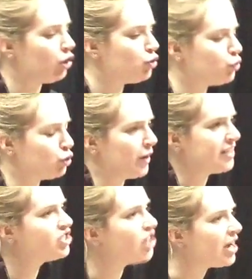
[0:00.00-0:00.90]
are you doing,
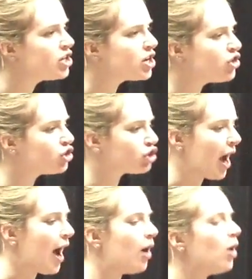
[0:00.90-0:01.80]
standing in the
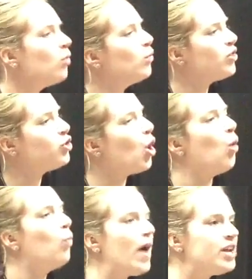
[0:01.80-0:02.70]
shower with your
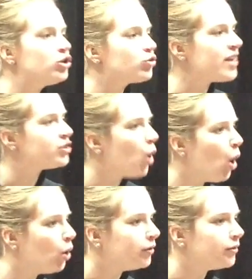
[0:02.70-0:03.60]
wedding dress
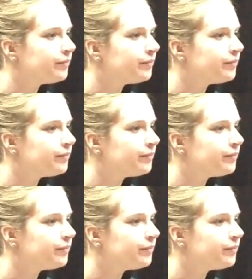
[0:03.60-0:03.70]
on?"